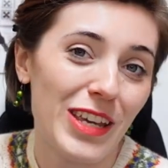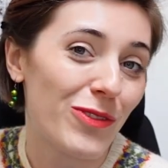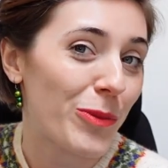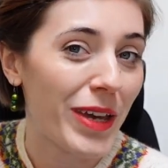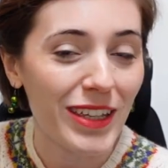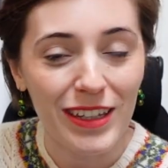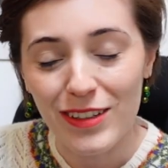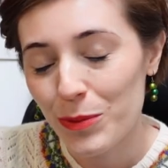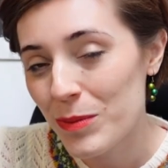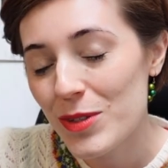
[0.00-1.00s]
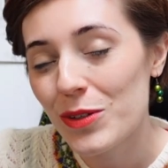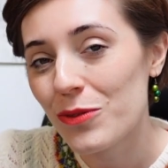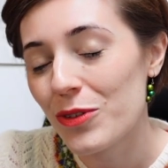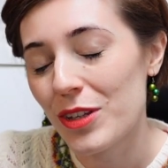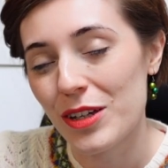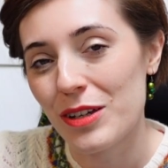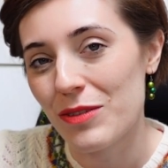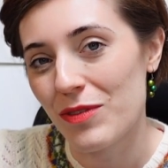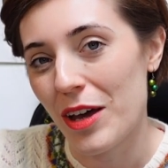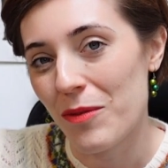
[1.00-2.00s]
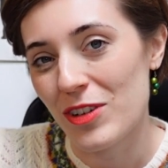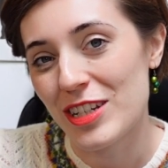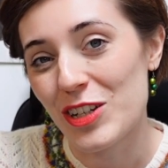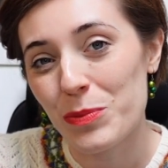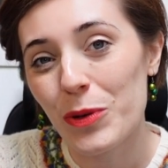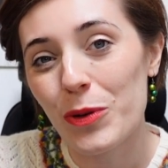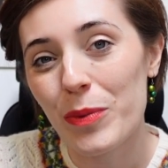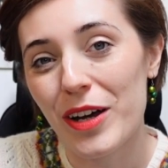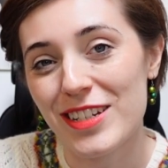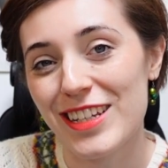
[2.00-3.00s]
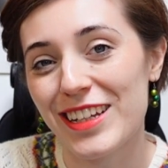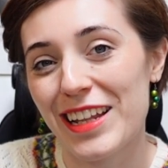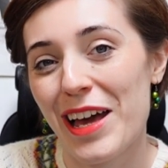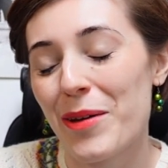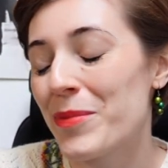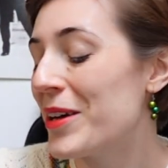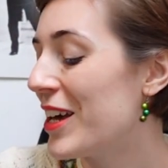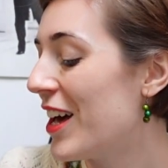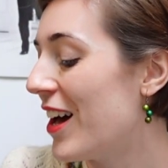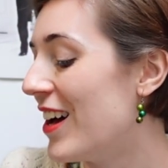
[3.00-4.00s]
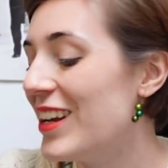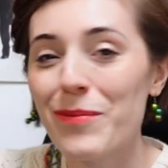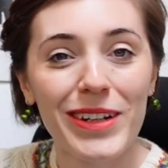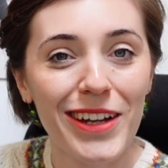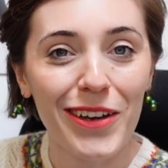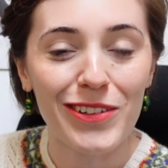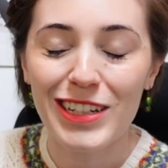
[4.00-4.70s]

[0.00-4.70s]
If you're making a swimsuit for the vintage pool party collab, let me know.